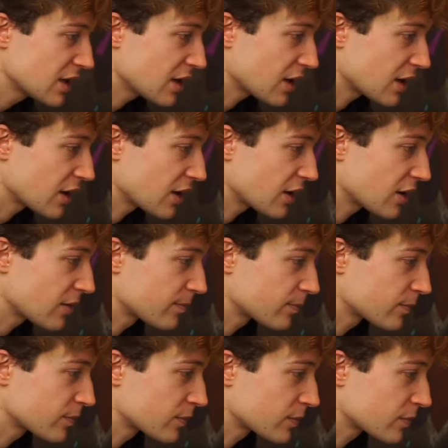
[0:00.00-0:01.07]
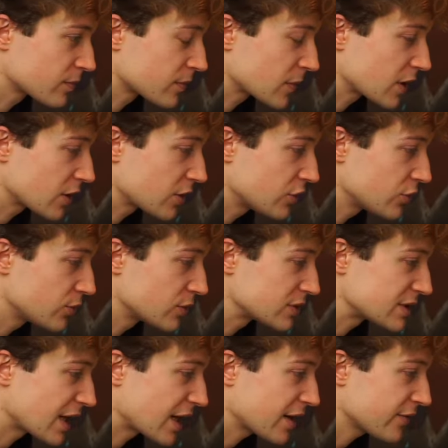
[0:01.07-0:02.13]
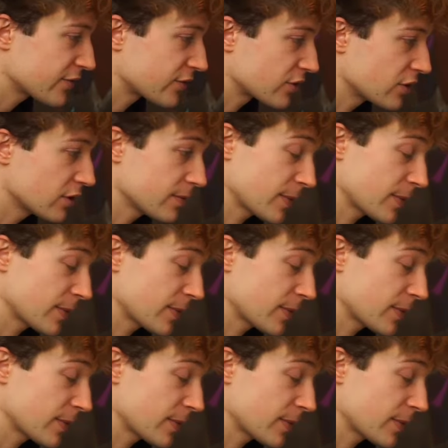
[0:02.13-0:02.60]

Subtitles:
You would die for.